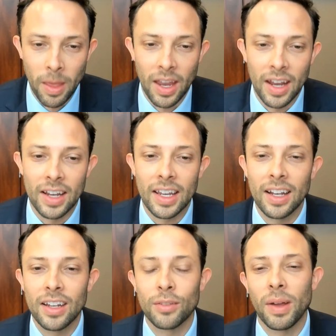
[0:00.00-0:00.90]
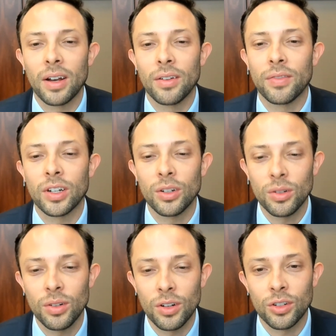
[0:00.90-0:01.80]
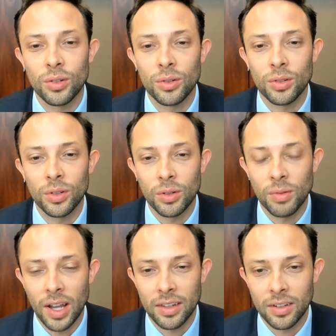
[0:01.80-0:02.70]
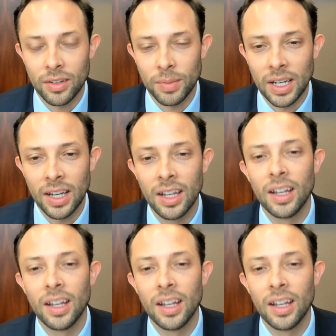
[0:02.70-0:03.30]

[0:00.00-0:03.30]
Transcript: And again, it's better for you to choose who you want this to be.